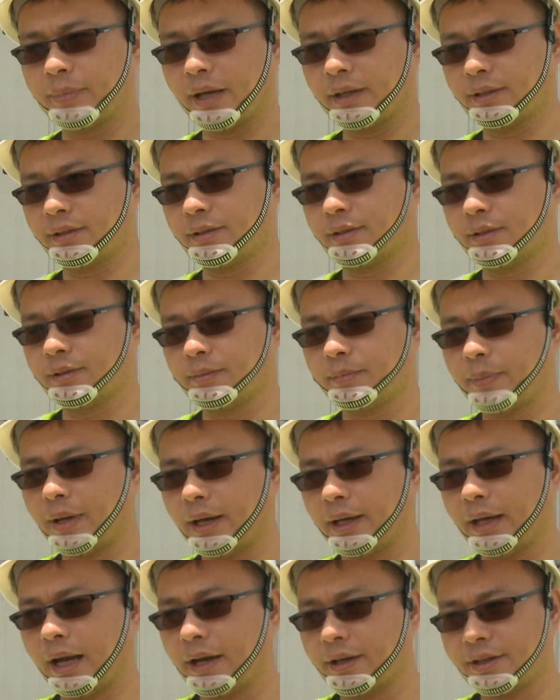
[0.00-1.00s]
by the
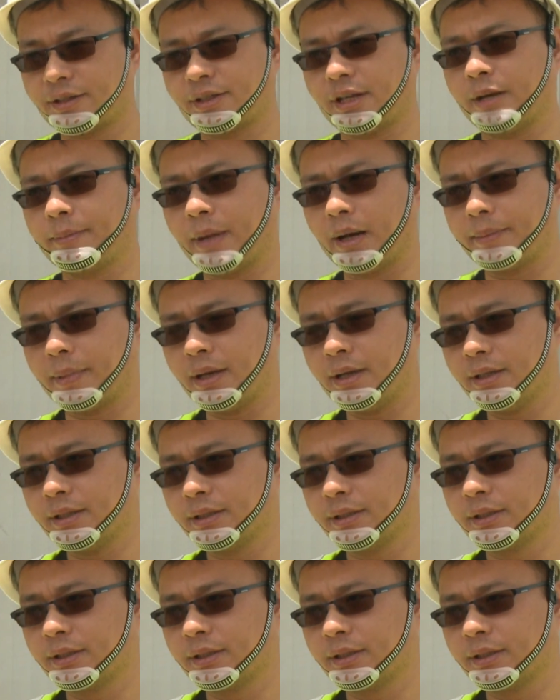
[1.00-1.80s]
by Addis Ababa.